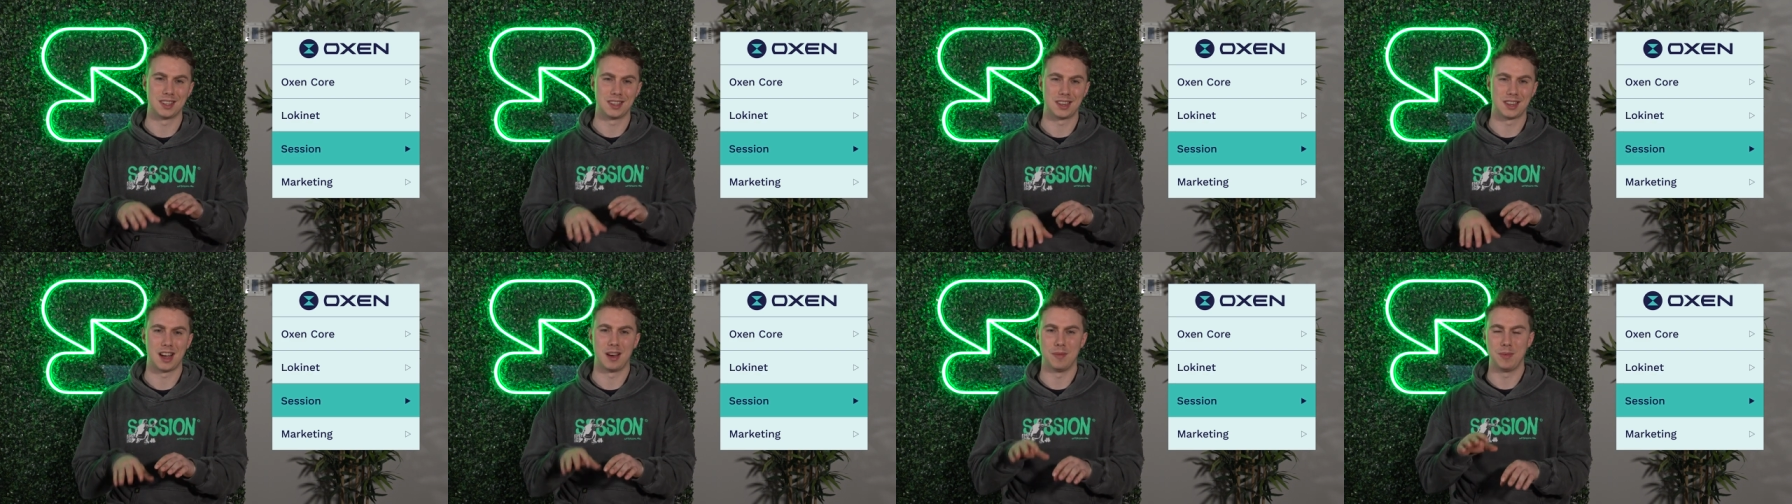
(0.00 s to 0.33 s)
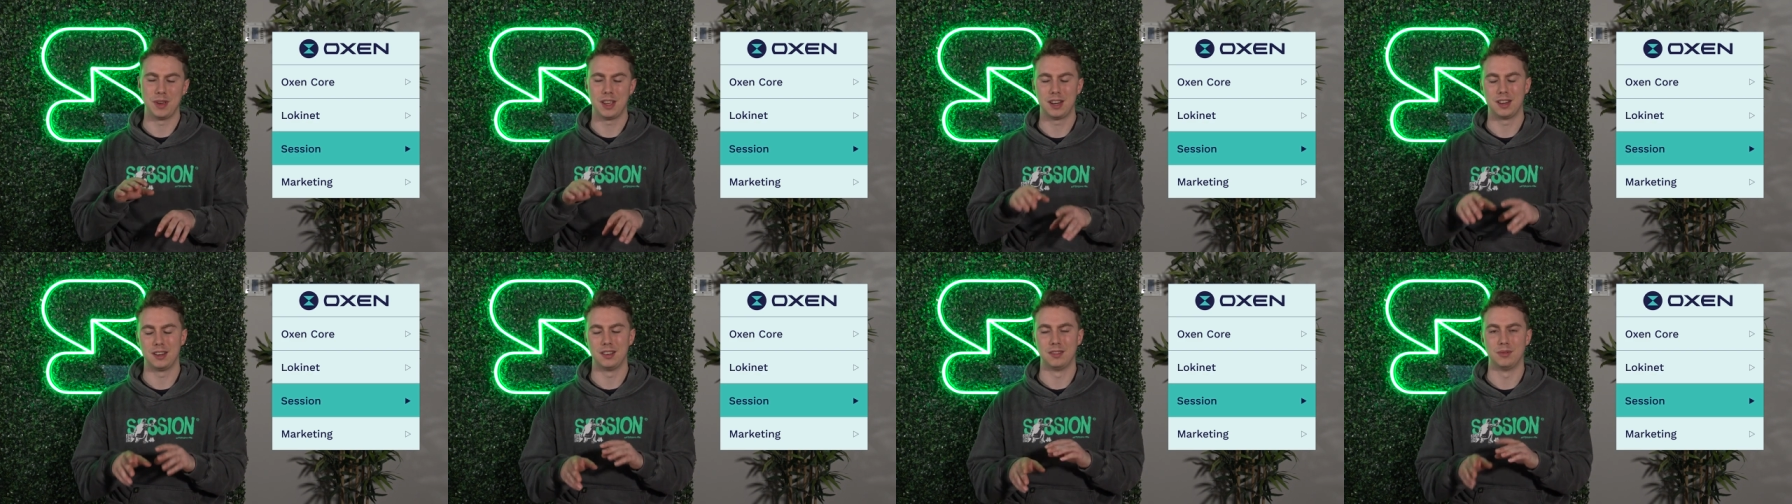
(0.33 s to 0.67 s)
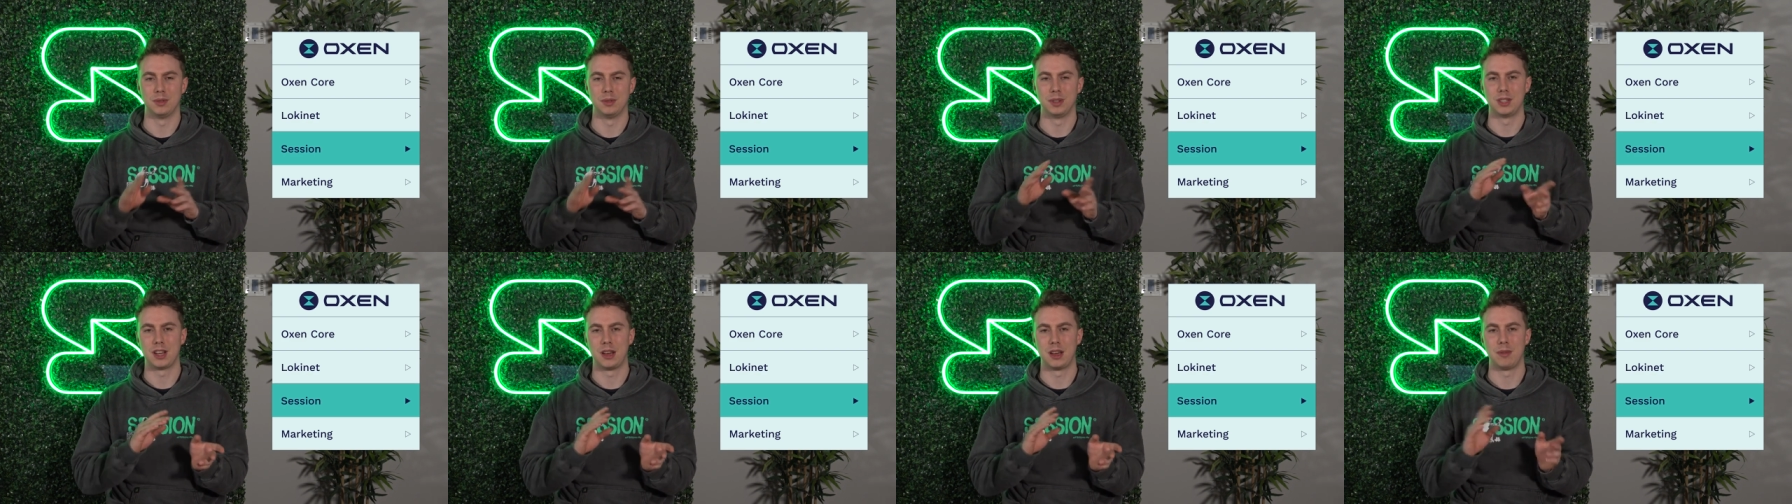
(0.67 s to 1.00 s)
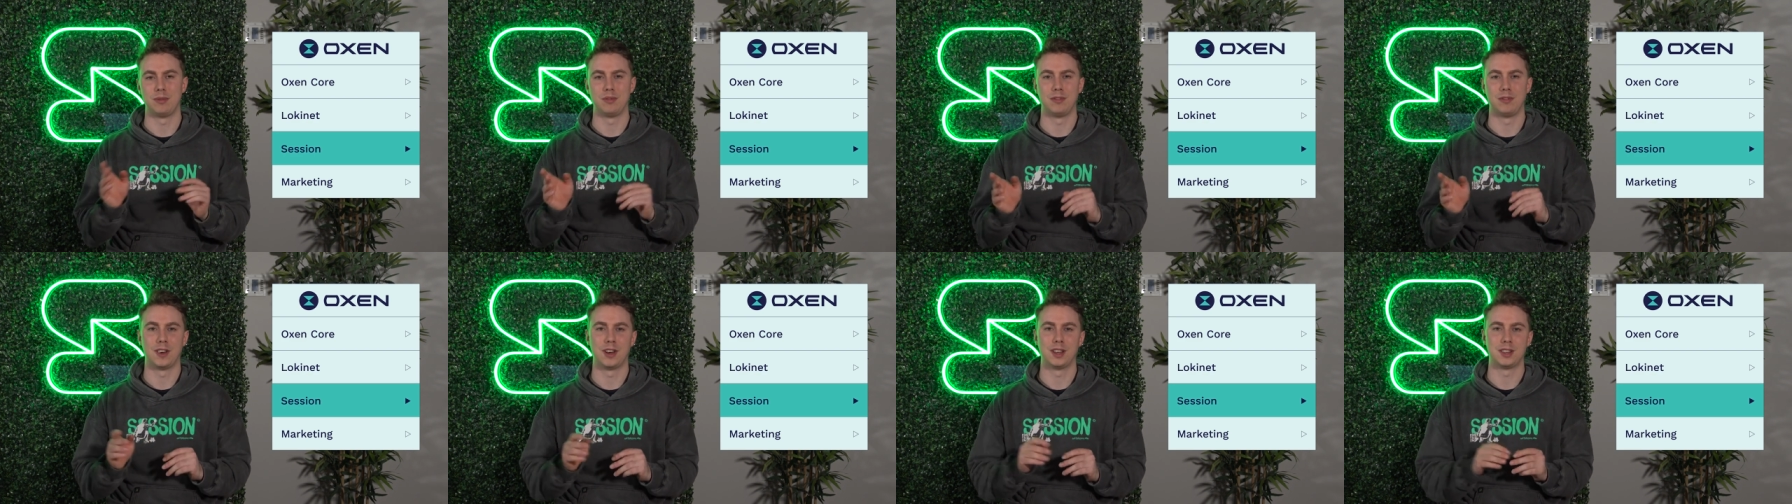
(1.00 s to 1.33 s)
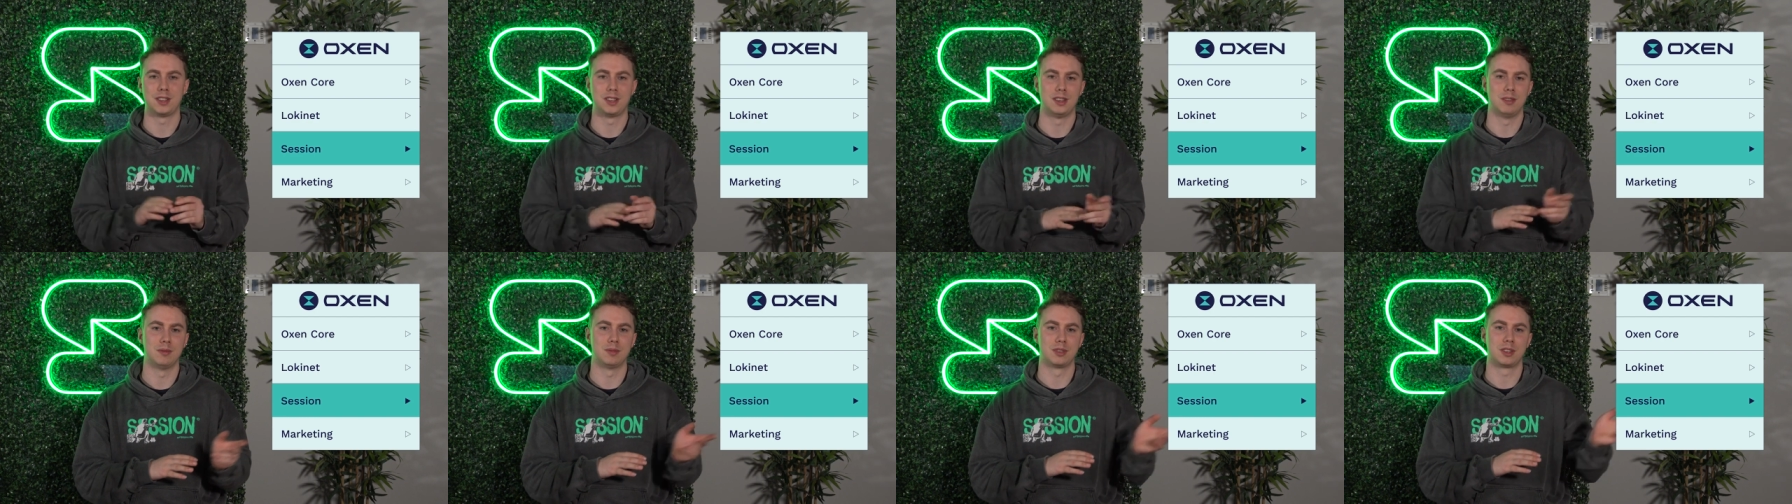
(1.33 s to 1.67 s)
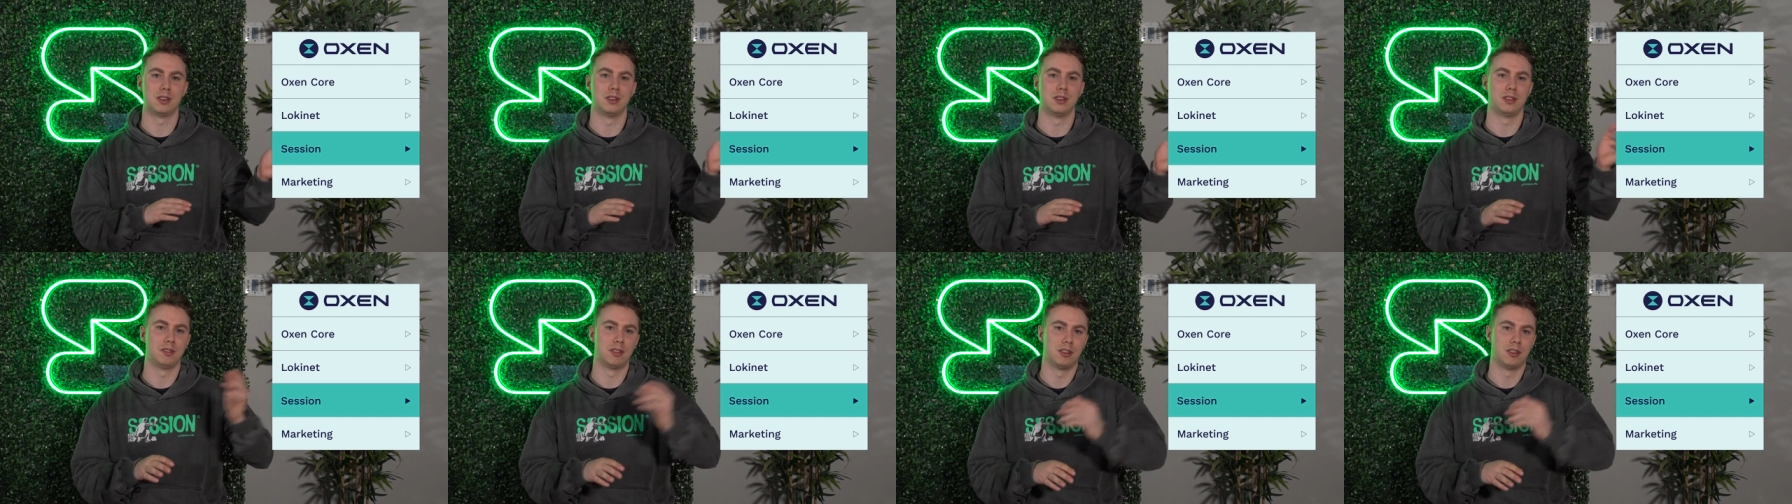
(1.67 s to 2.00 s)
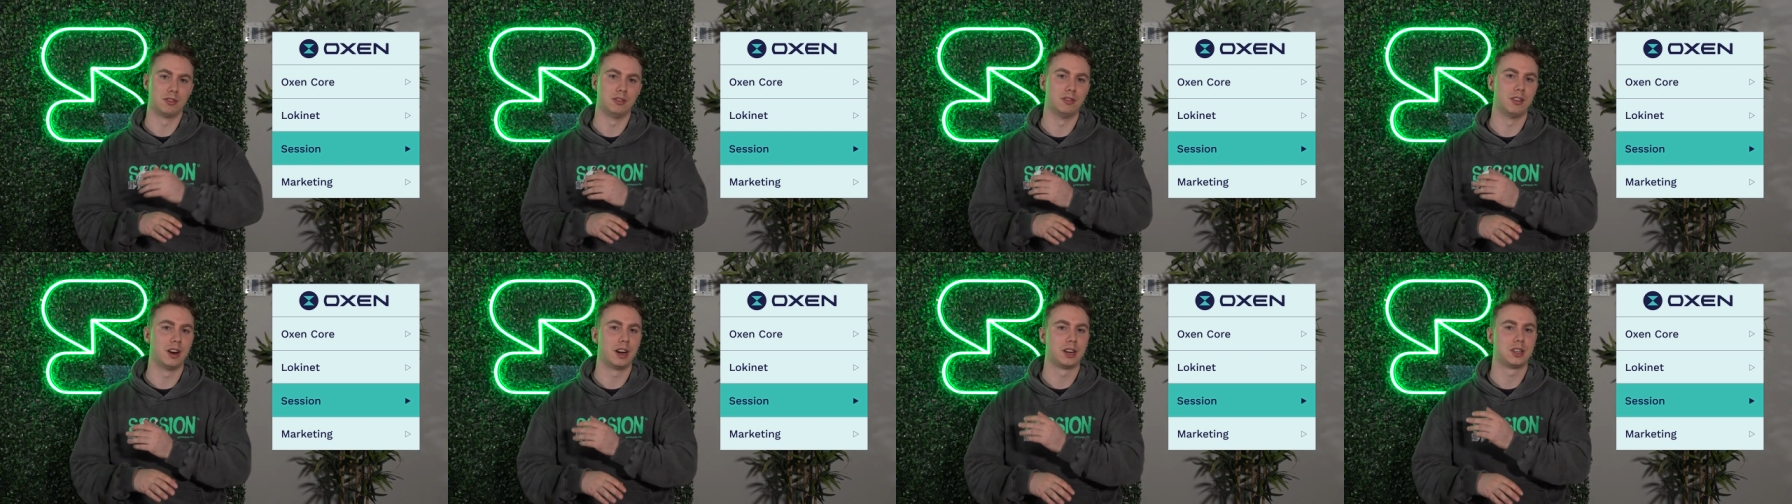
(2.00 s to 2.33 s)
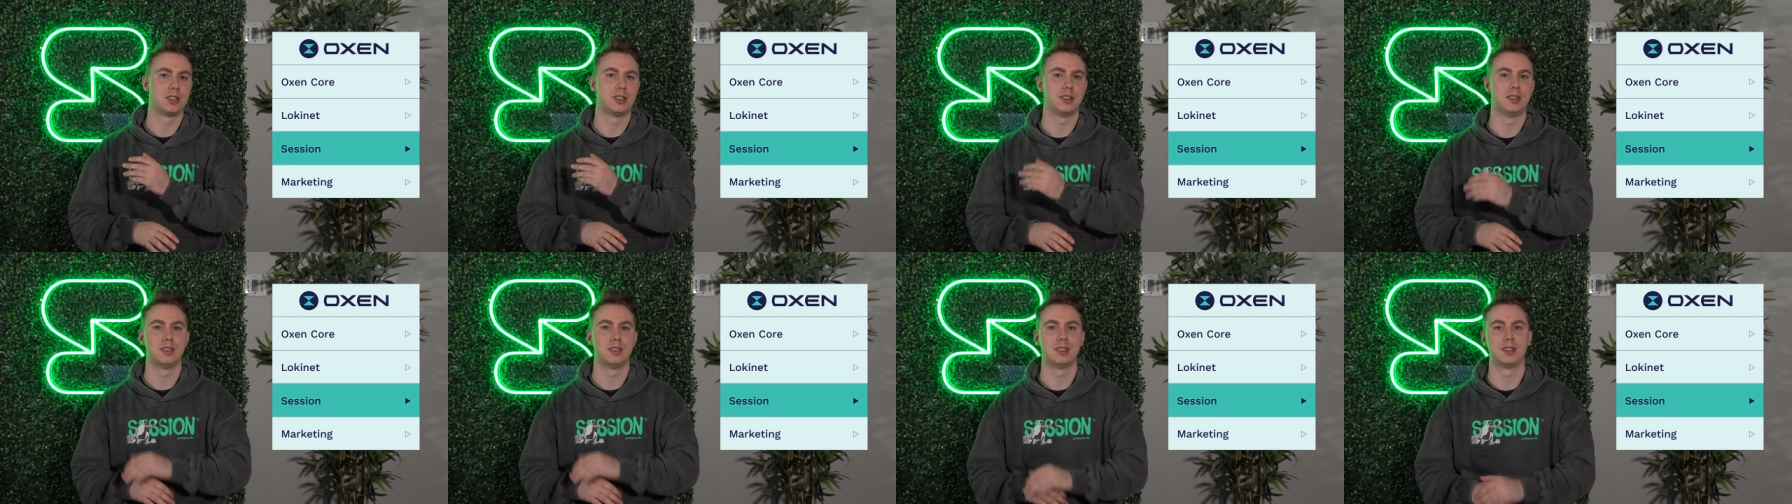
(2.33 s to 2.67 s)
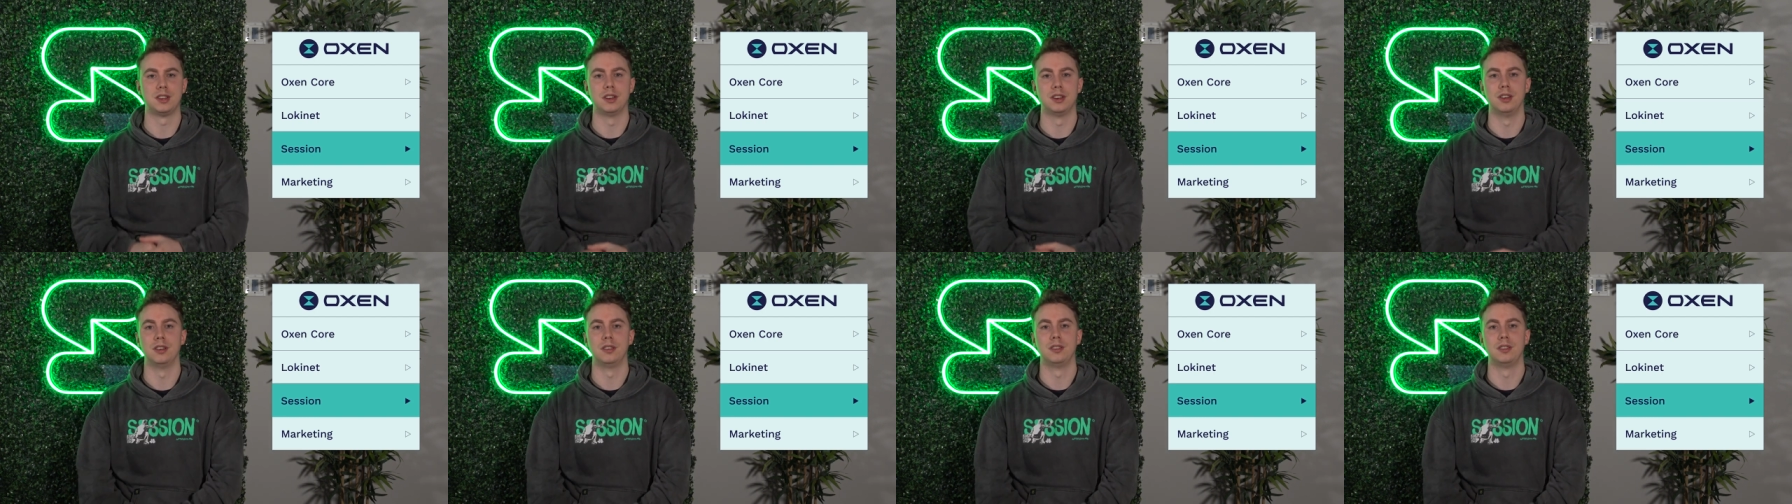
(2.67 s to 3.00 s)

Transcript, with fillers: had come in and were typing Farsi, it was going the wrong direction. So